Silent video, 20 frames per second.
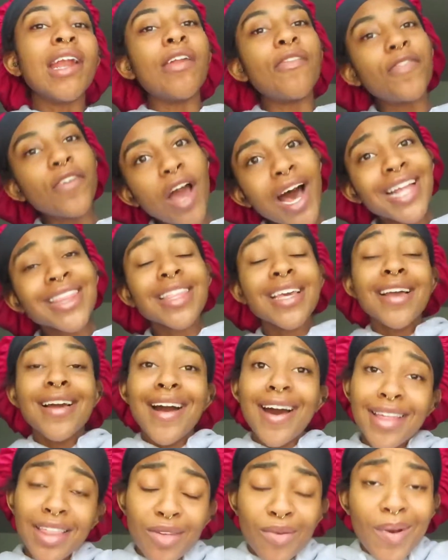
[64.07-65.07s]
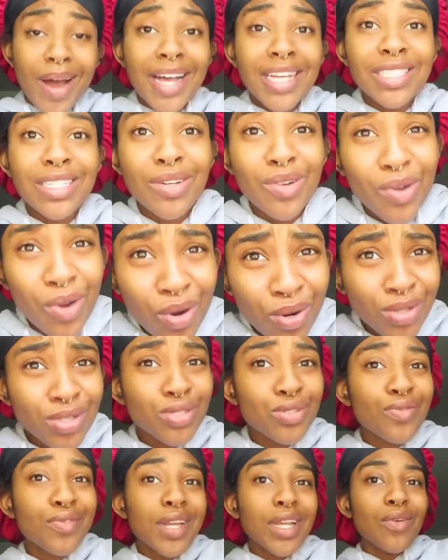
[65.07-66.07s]
if y'all think otherwise, then who's
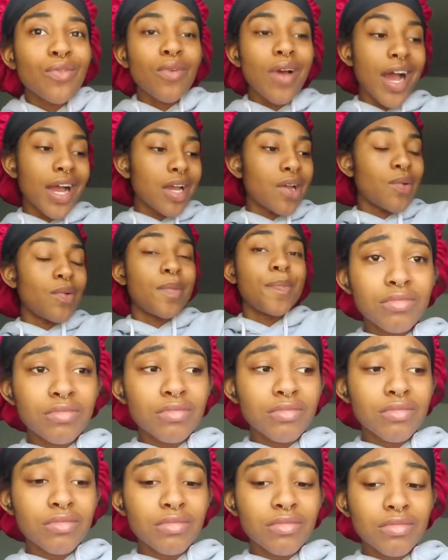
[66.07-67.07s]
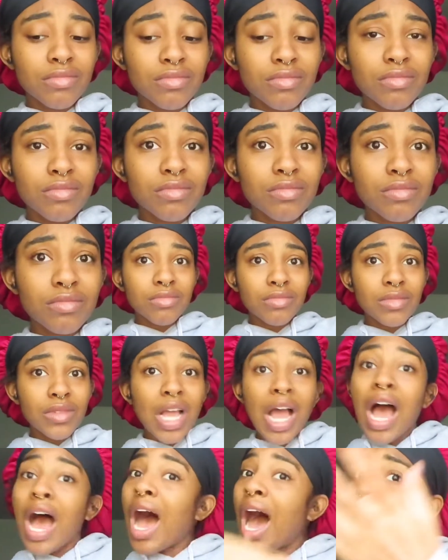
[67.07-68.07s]
you really rocking with?
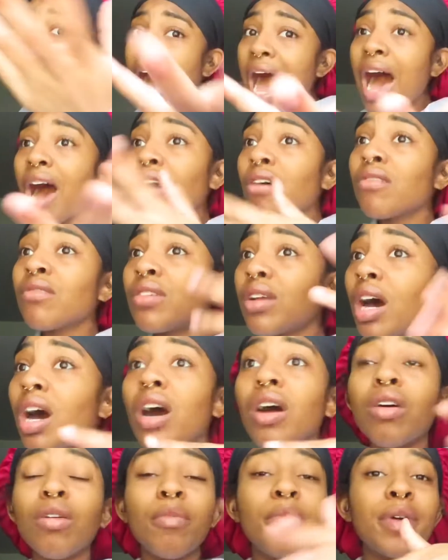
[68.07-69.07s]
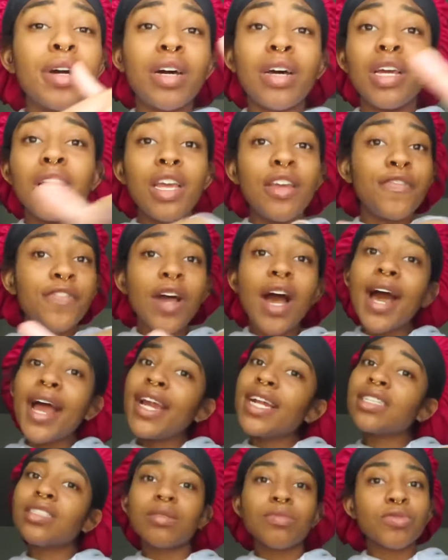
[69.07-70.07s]
I don't know, but if y'all
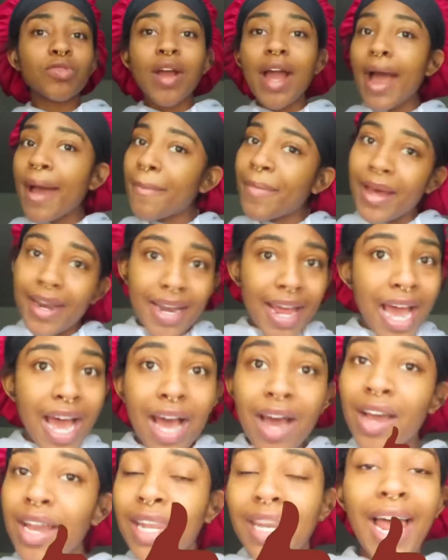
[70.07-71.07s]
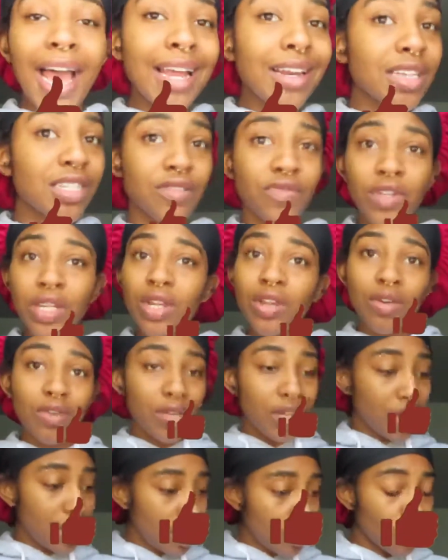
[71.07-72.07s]
ain't subscribed by now and like this video,
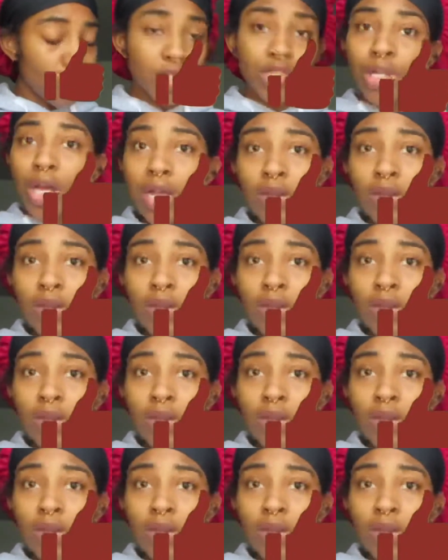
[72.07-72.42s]
then what y'all